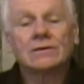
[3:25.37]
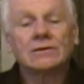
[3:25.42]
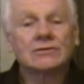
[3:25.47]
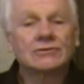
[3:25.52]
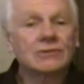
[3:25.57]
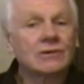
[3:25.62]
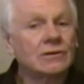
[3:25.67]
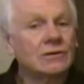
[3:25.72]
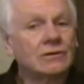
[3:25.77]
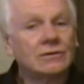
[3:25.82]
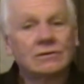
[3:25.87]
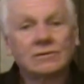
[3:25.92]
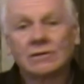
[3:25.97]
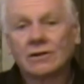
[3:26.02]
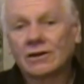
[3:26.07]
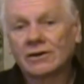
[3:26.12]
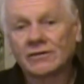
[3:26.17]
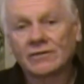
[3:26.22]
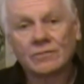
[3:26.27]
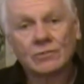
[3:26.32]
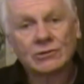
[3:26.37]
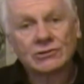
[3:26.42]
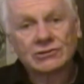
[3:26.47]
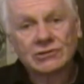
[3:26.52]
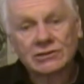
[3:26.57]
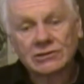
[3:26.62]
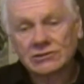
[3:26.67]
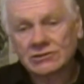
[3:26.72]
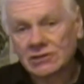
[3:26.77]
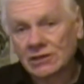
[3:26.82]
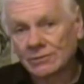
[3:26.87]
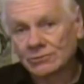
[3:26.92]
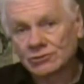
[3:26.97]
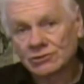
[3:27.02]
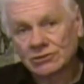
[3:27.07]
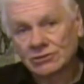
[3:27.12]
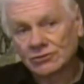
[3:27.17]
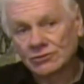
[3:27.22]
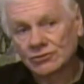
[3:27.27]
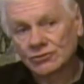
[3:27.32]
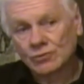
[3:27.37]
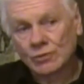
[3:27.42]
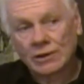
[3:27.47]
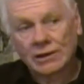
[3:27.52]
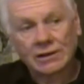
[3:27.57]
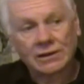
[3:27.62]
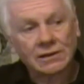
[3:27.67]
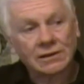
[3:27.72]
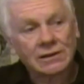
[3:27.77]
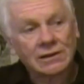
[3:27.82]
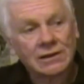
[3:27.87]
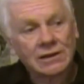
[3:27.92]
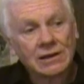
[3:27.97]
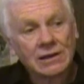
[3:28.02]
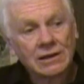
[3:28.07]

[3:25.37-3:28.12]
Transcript: is a whole lot of misconception as well.